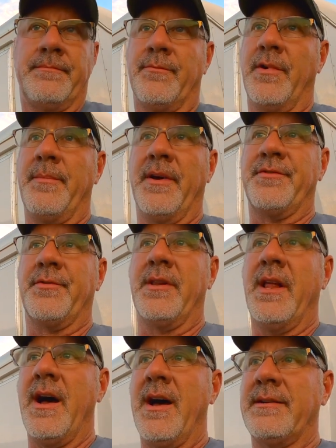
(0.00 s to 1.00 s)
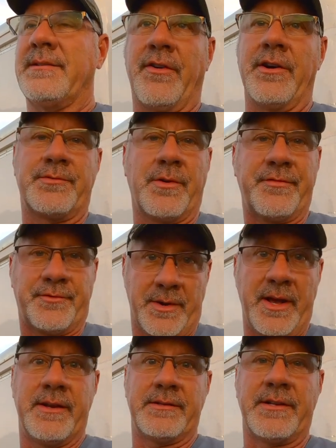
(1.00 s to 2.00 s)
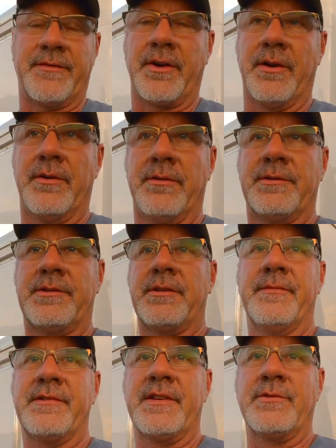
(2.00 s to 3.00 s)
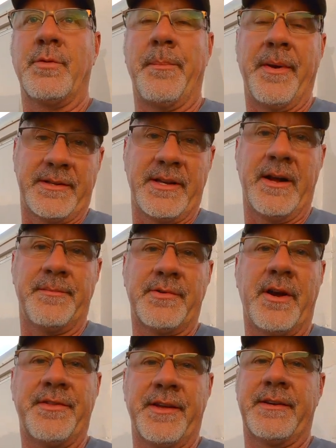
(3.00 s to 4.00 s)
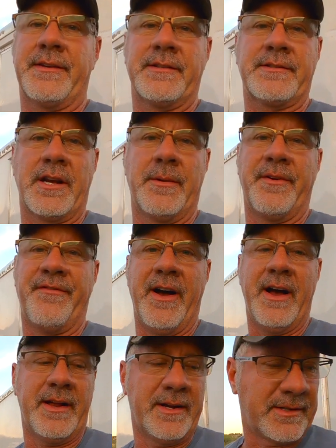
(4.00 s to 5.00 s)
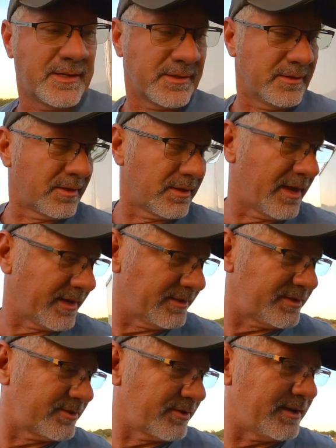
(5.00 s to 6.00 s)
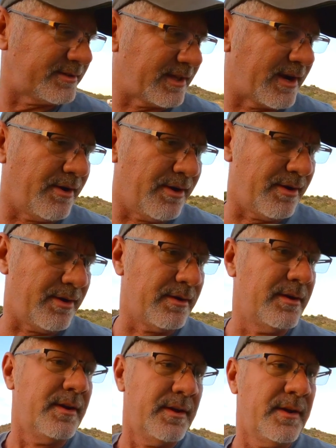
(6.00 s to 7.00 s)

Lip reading: we've been through a lot as far as rough terrain and stuff goes since we picked it up, so I think it's gonna be fine. It doesn't look like it's stressed at all.